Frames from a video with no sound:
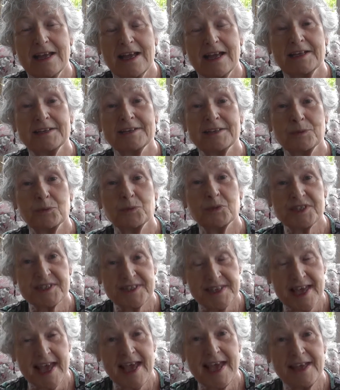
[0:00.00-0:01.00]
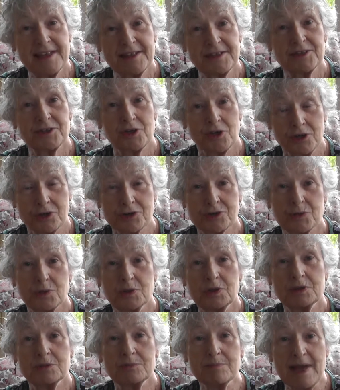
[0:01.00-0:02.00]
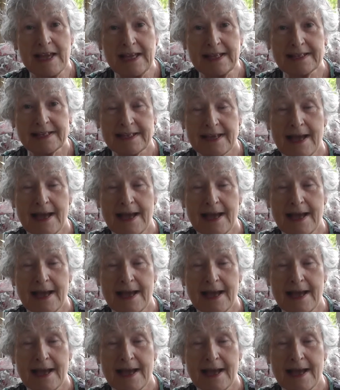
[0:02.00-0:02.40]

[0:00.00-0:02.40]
And it was there that Oswald made